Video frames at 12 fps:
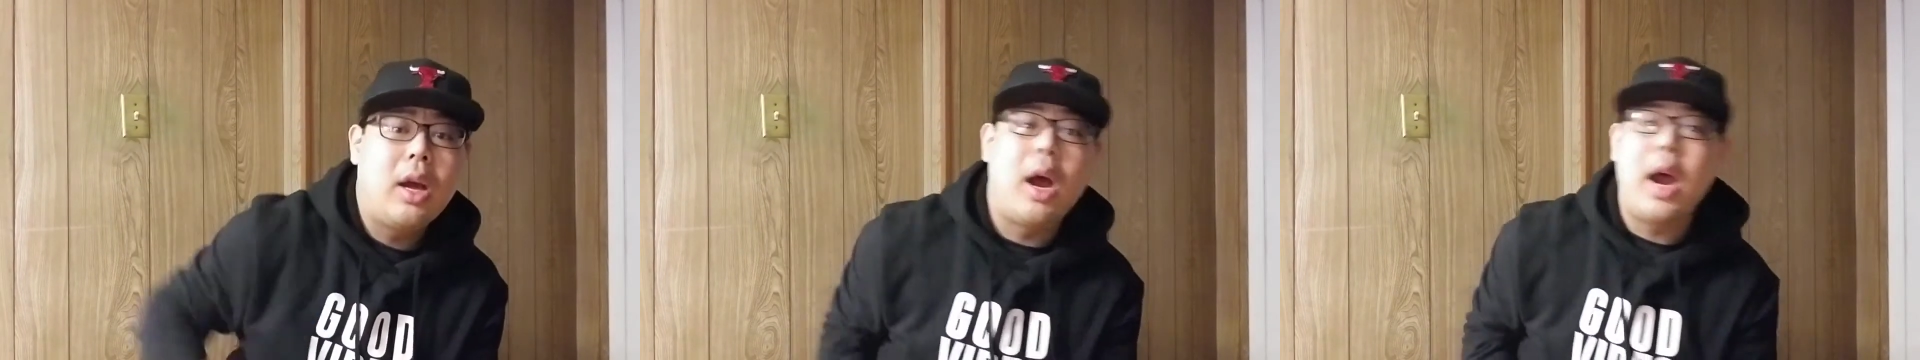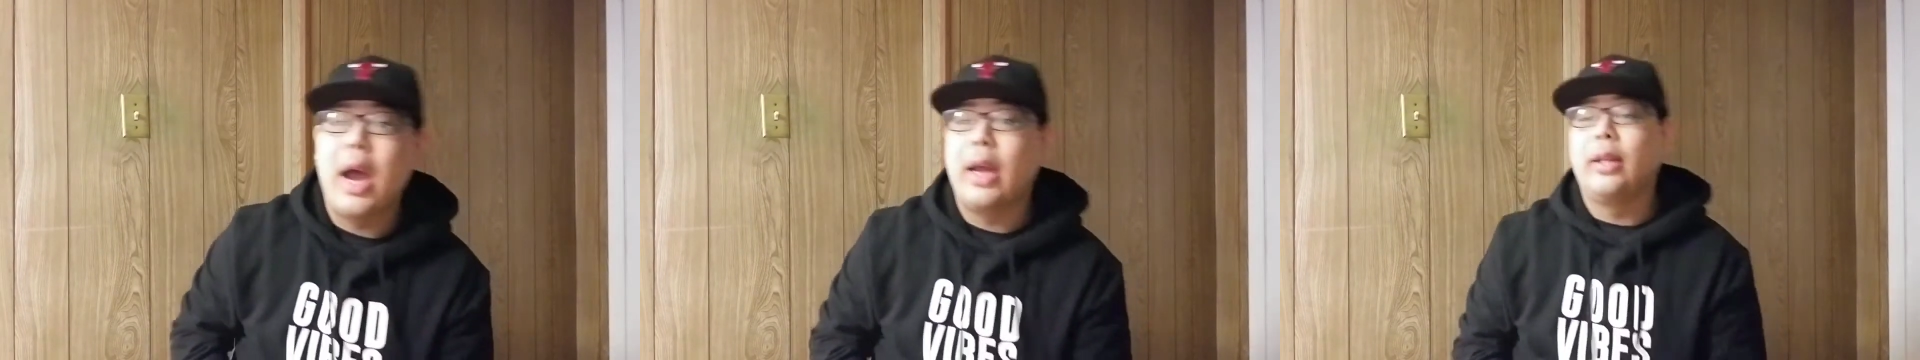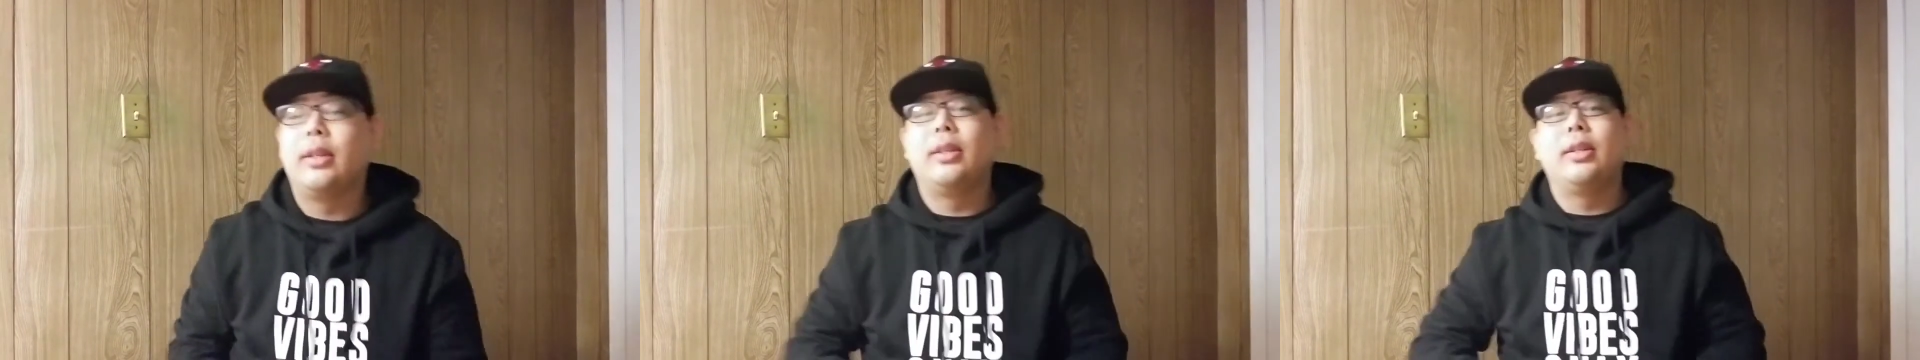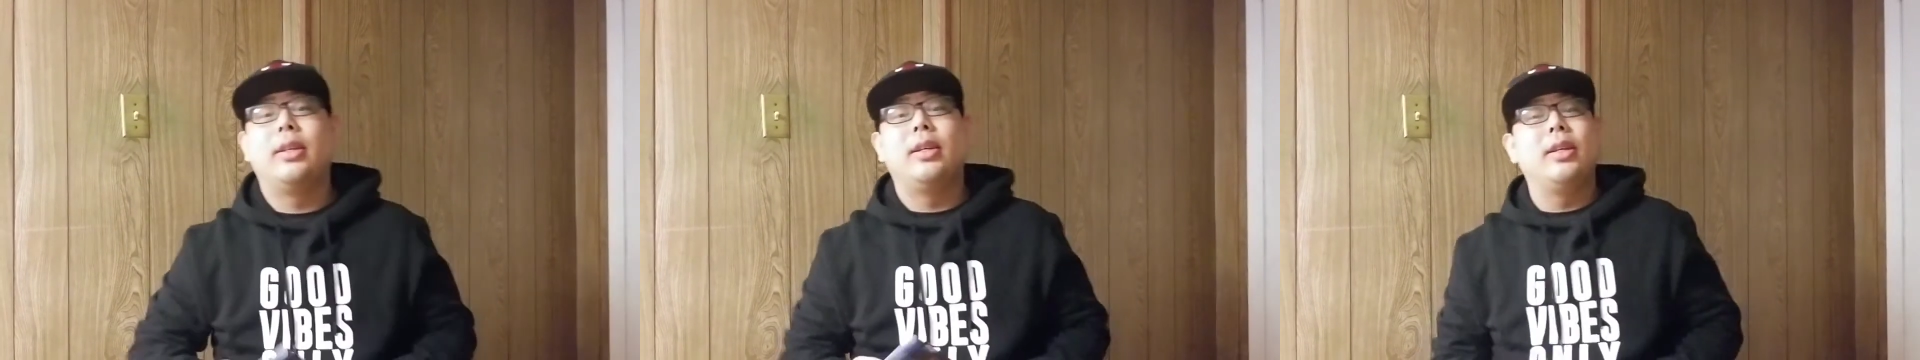Alright.
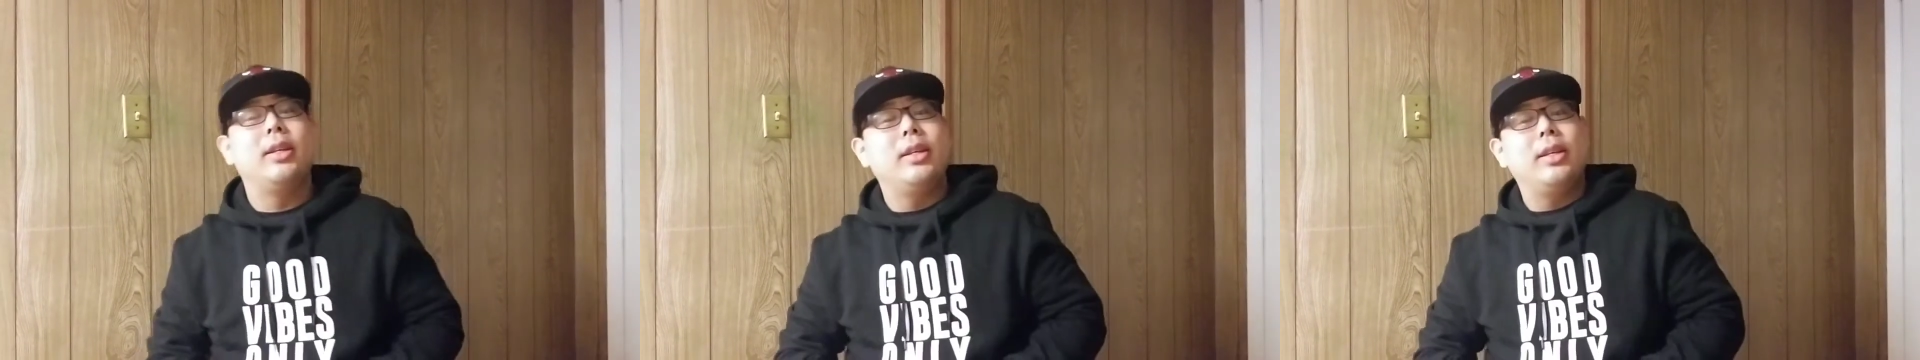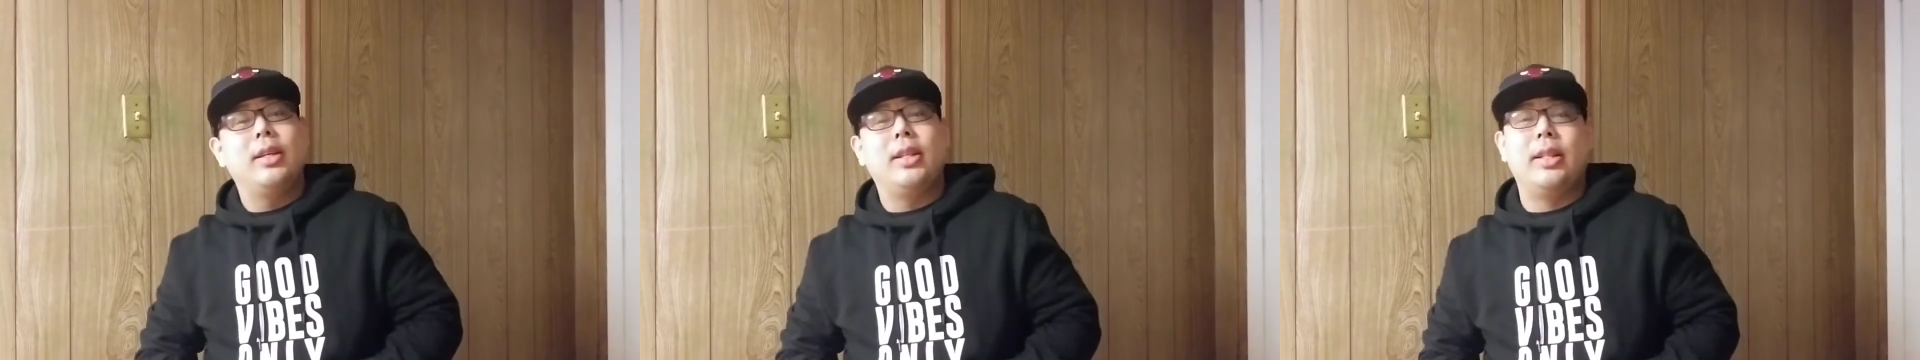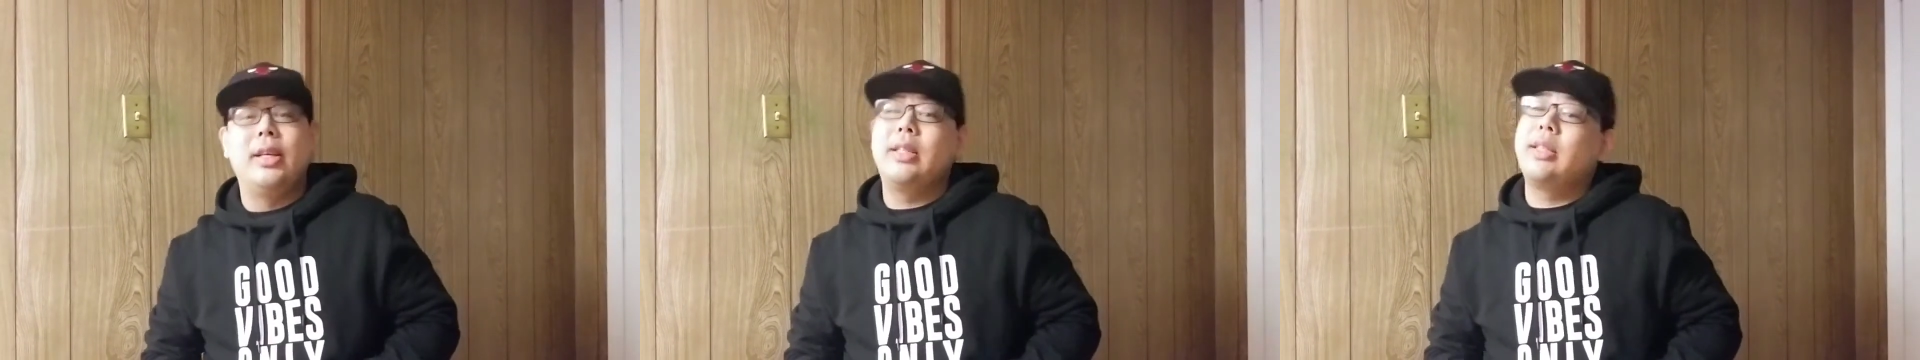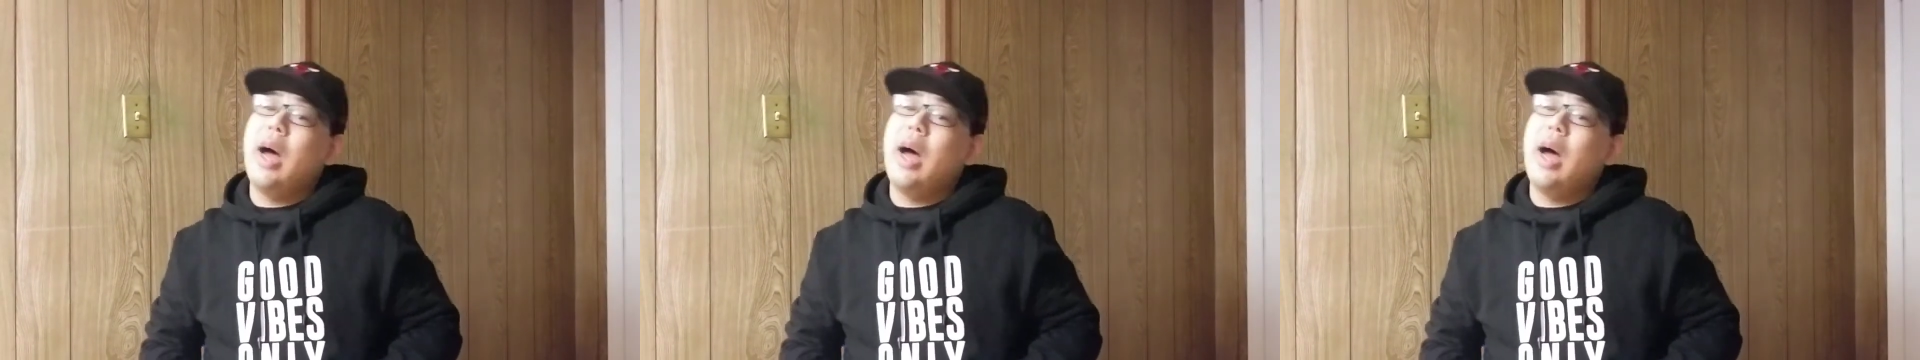Let's